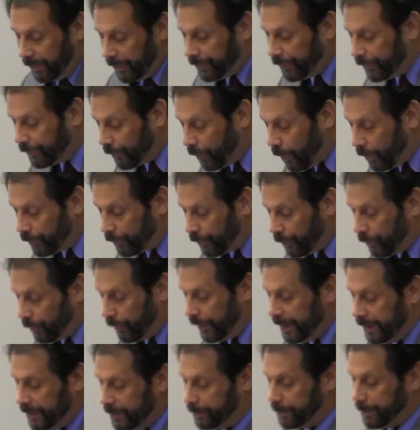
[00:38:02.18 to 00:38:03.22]
This is also
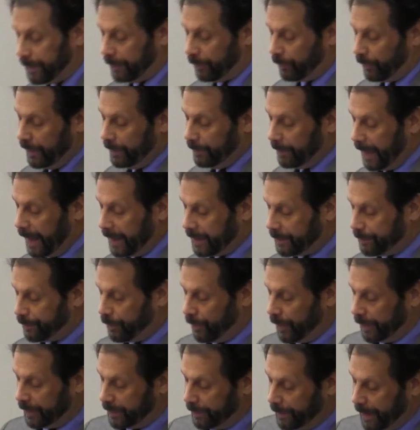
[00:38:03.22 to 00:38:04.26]
Greenblatt's
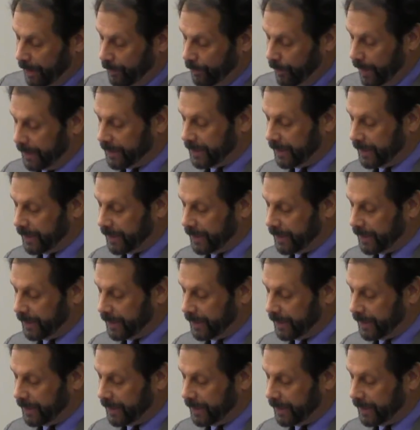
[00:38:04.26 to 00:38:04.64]
point about